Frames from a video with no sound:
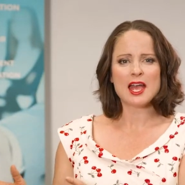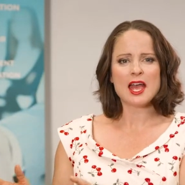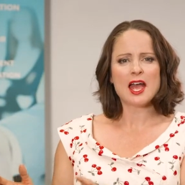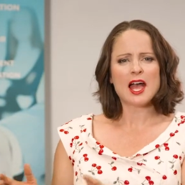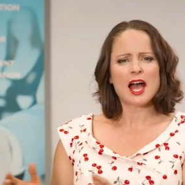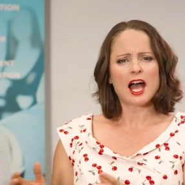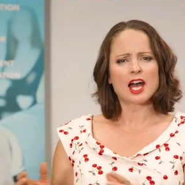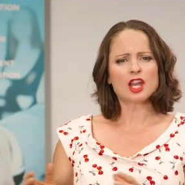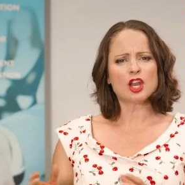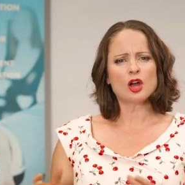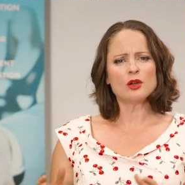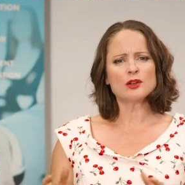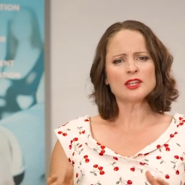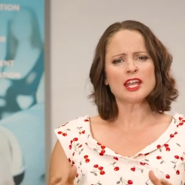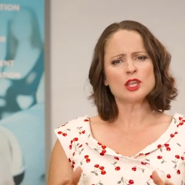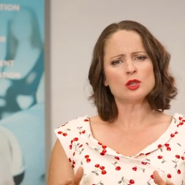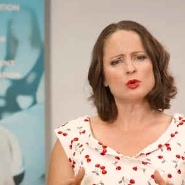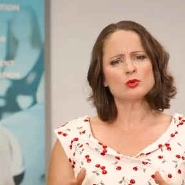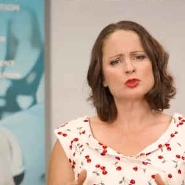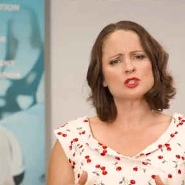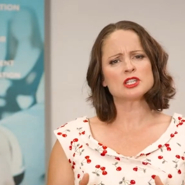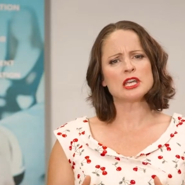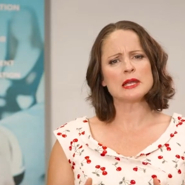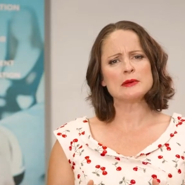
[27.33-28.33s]
And I want to get
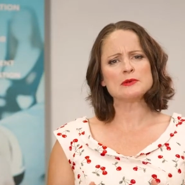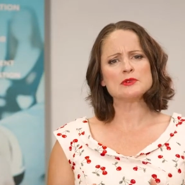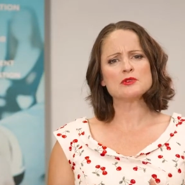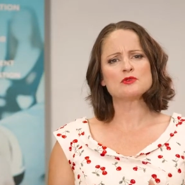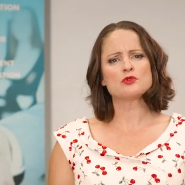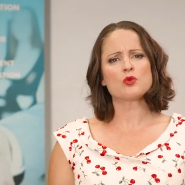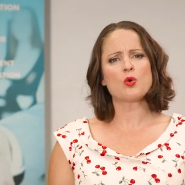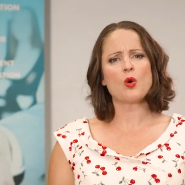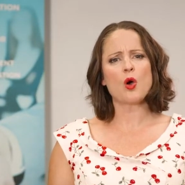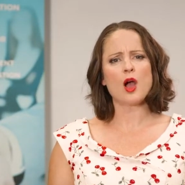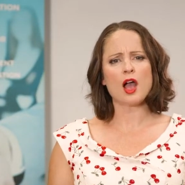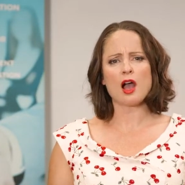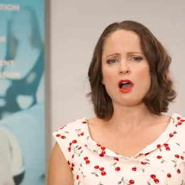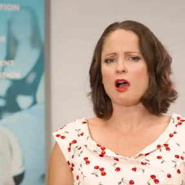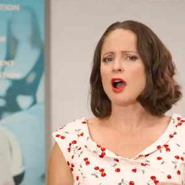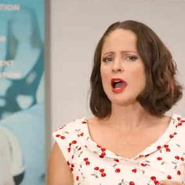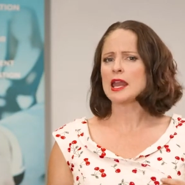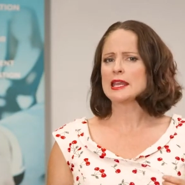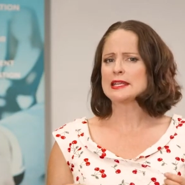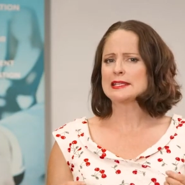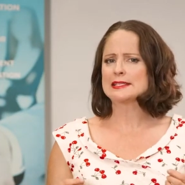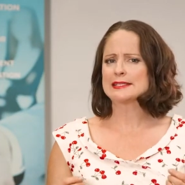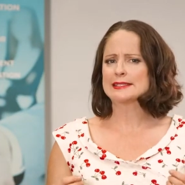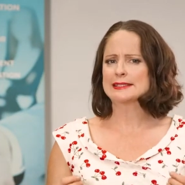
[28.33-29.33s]
your team to be quite
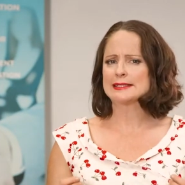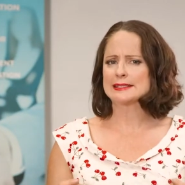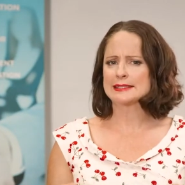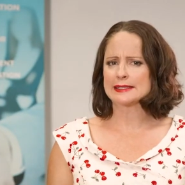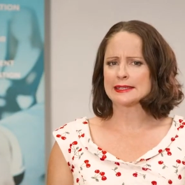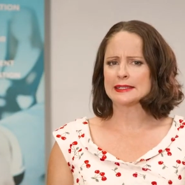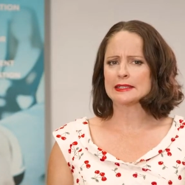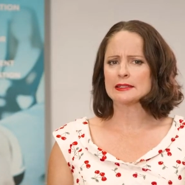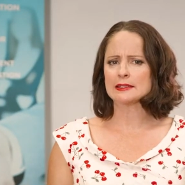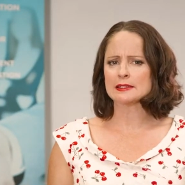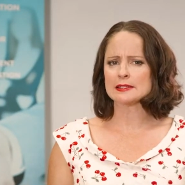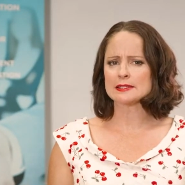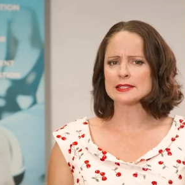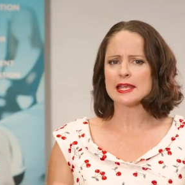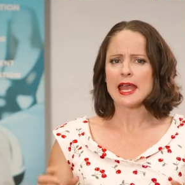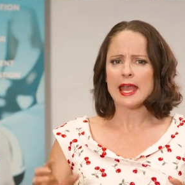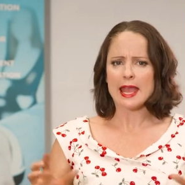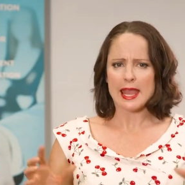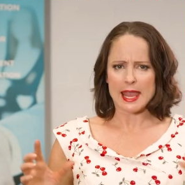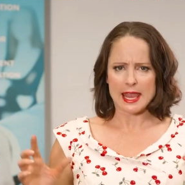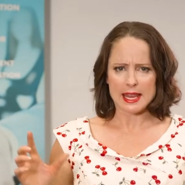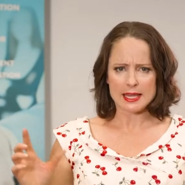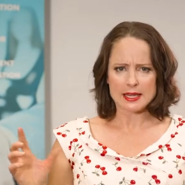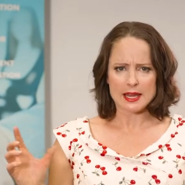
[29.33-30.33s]
highly skilled
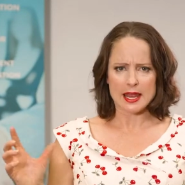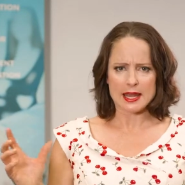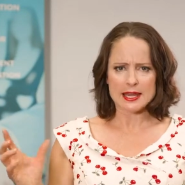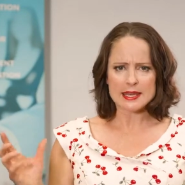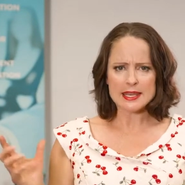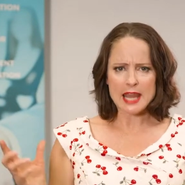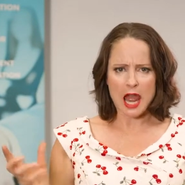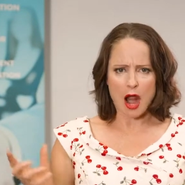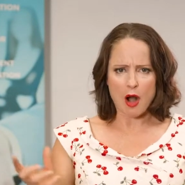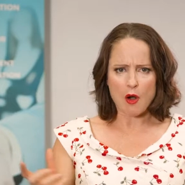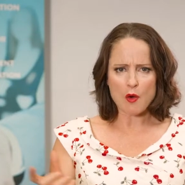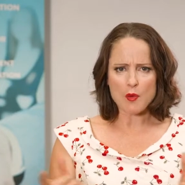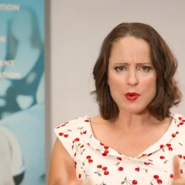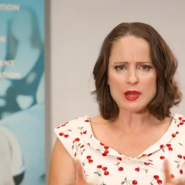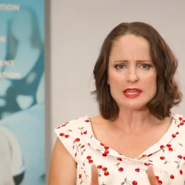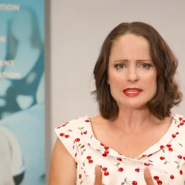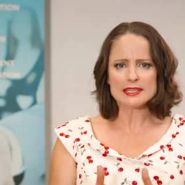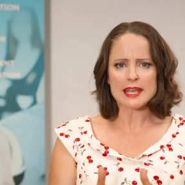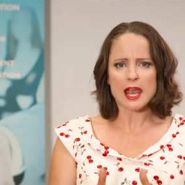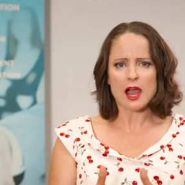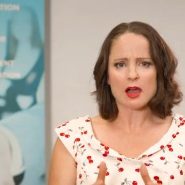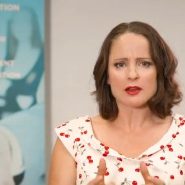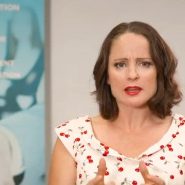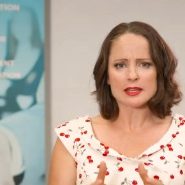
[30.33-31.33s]
in narrowing
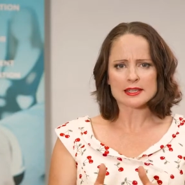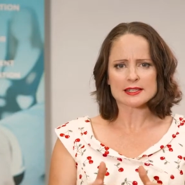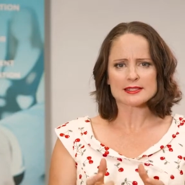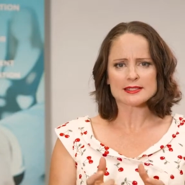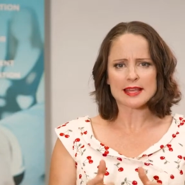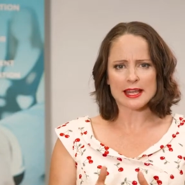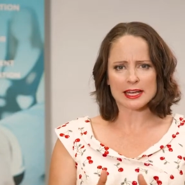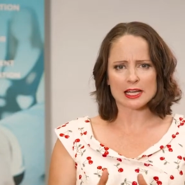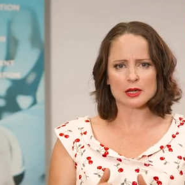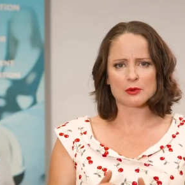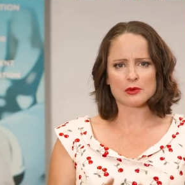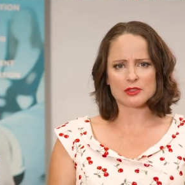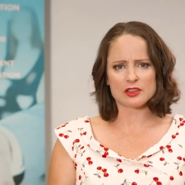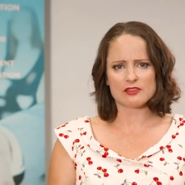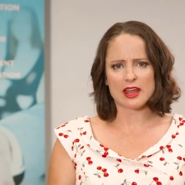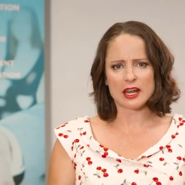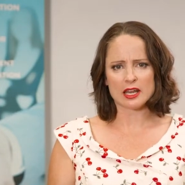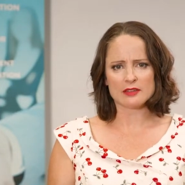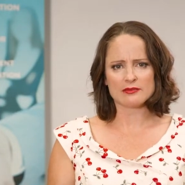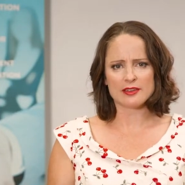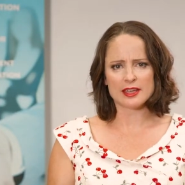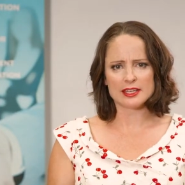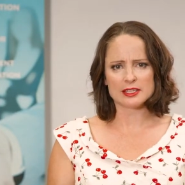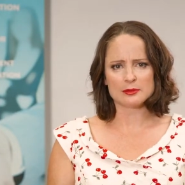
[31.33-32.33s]
down exactly what their
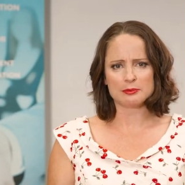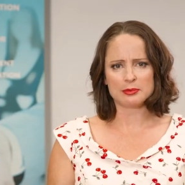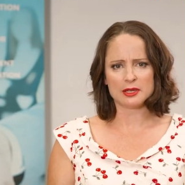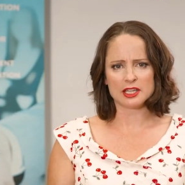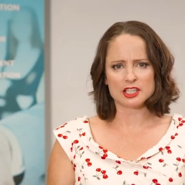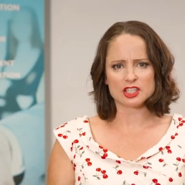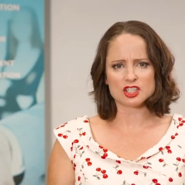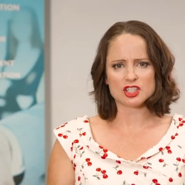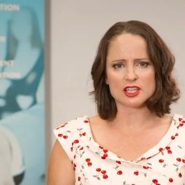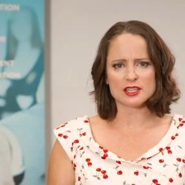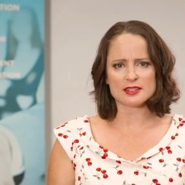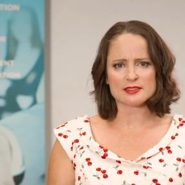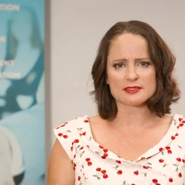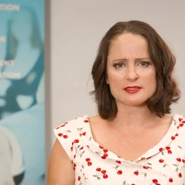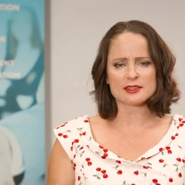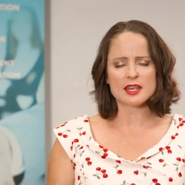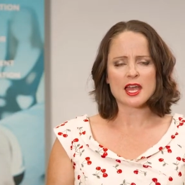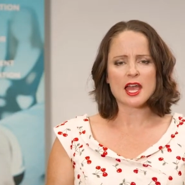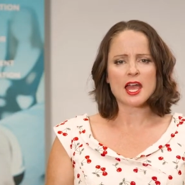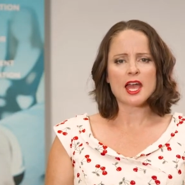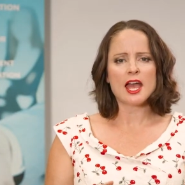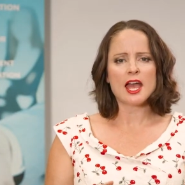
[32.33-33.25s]
elevator pitch is.